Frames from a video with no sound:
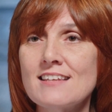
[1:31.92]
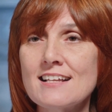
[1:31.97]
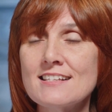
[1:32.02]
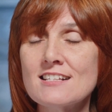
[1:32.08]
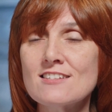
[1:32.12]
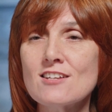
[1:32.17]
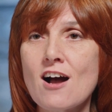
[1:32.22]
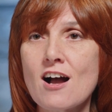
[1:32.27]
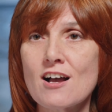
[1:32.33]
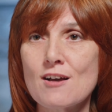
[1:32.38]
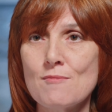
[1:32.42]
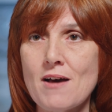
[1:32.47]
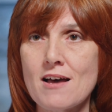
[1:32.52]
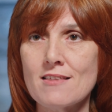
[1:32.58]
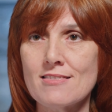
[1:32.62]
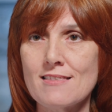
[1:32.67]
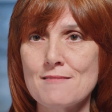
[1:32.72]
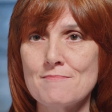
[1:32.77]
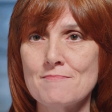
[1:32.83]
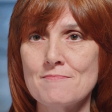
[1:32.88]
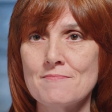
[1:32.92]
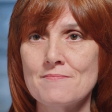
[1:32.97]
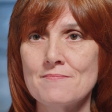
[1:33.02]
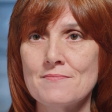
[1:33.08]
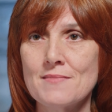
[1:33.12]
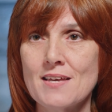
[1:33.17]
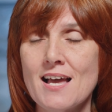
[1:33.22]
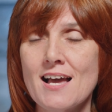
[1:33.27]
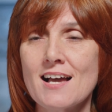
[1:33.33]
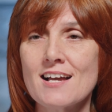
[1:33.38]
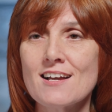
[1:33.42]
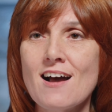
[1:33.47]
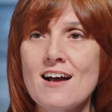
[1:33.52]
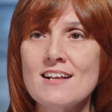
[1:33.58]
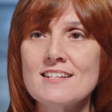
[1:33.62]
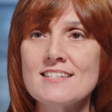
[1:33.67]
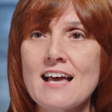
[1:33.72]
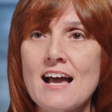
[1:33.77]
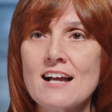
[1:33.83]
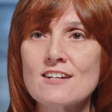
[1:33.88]
let's talk about them.
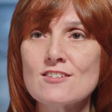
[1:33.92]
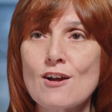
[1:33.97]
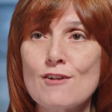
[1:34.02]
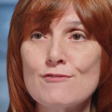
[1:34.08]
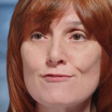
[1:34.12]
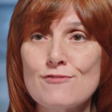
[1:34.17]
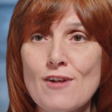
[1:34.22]
Contact our